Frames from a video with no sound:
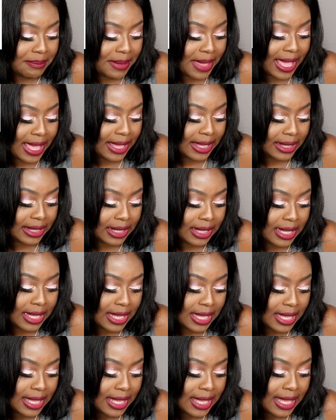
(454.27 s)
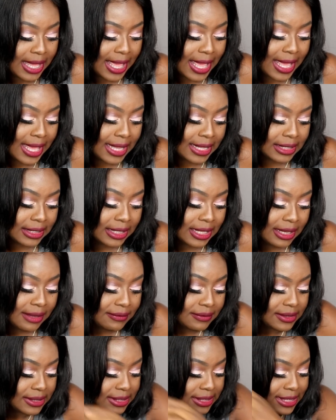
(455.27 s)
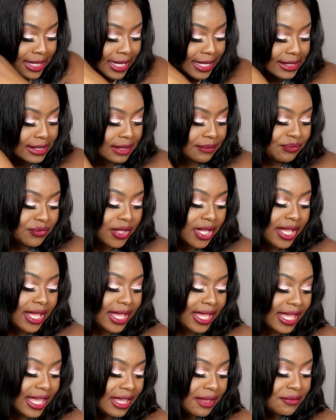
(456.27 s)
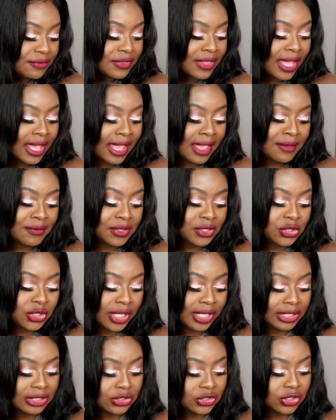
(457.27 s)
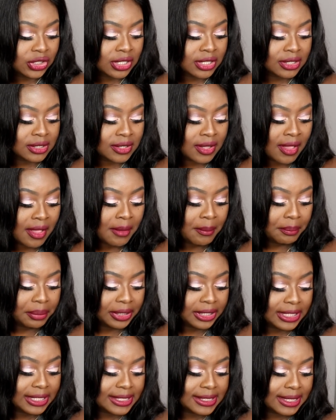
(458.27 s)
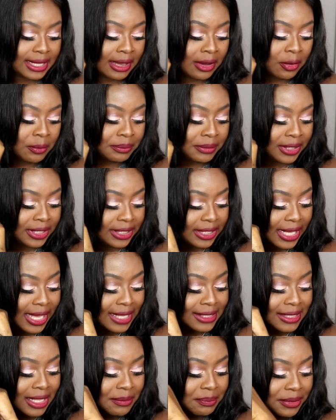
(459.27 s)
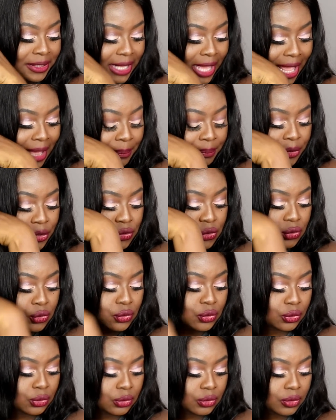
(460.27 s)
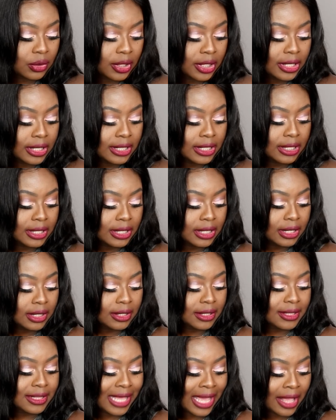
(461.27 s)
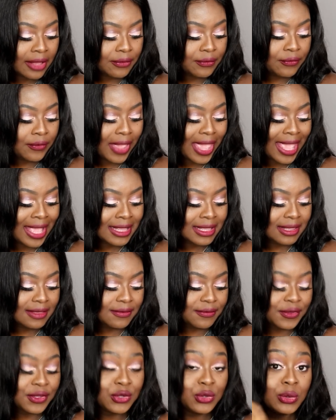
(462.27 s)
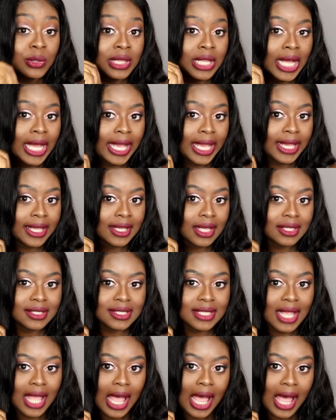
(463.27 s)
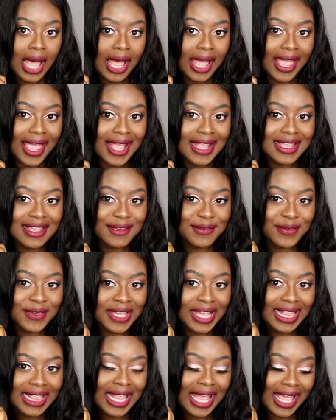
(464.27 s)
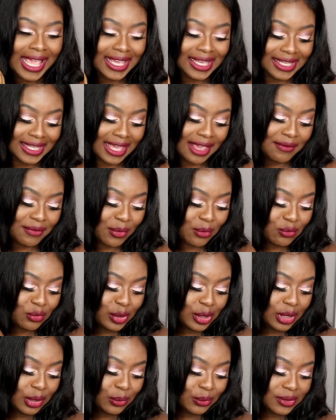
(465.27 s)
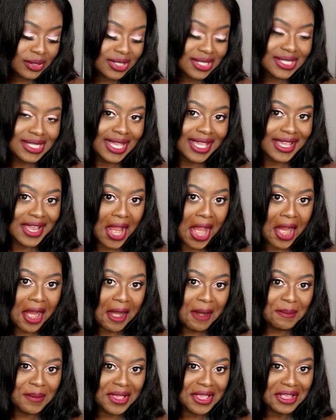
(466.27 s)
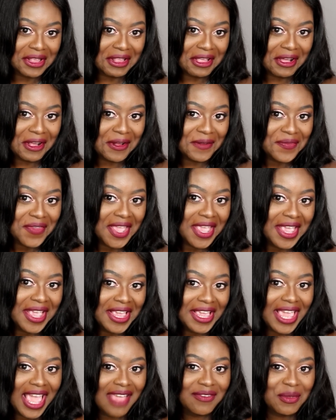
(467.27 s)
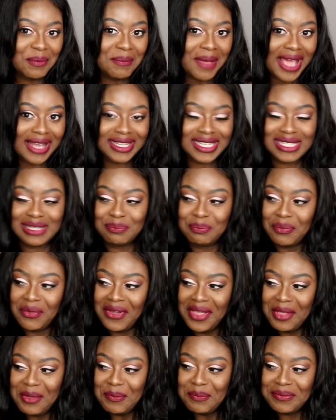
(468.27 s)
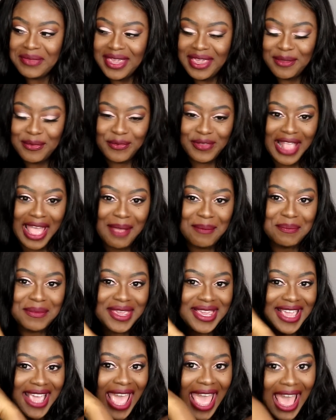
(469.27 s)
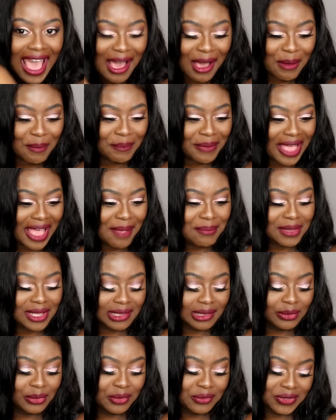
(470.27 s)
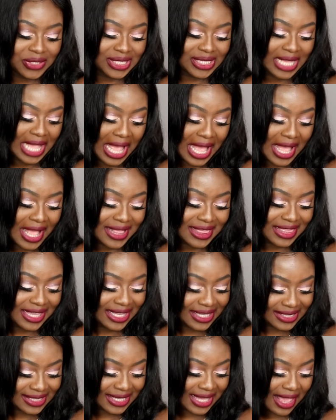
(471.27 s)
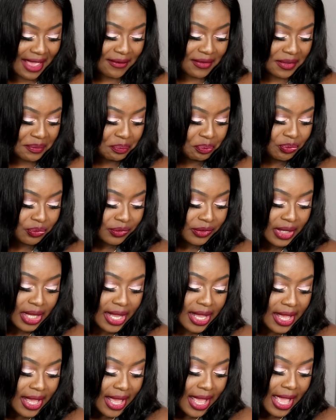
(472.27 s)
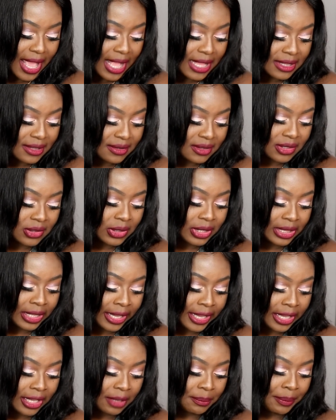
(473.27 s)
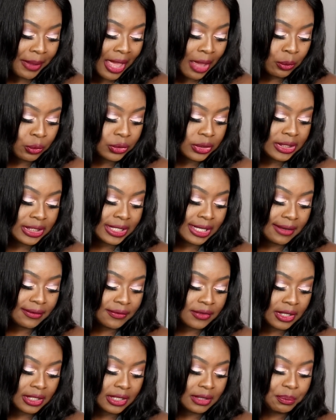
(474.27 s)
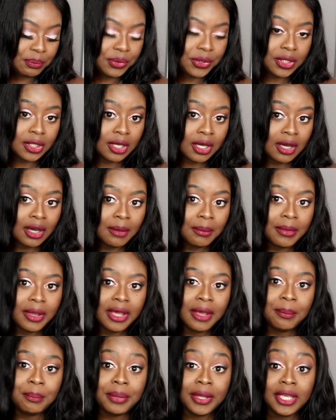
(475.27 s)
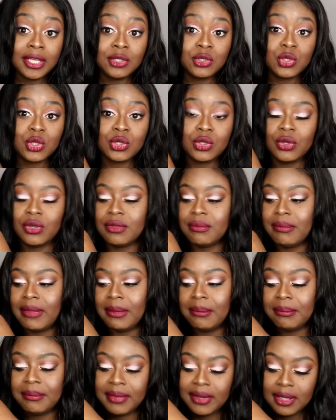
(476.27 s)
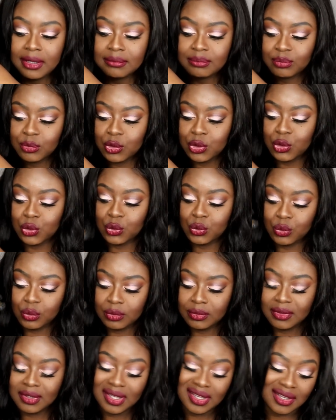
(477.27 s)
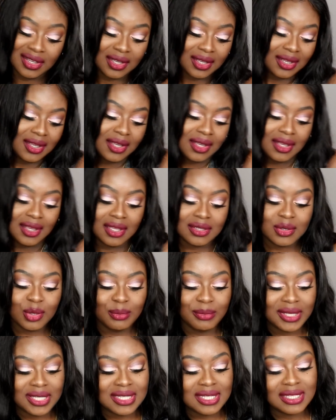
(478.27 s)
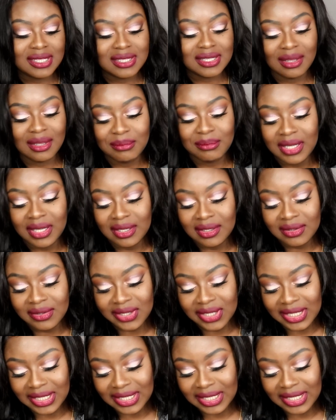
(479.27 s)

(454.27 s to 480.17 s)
back, and Kevin says, if that ever changes, please tell me, as I'd be happy to do that for anything you like. I said, ah, anything I like. Kevin really wants to take care of me, you know. Kevin about to spoil me, fly me out, buy me Louis Vuitton. Thanks, Kevin. Anything you like, but I would definitely become a Patreon member. I told my sister, I'm like, look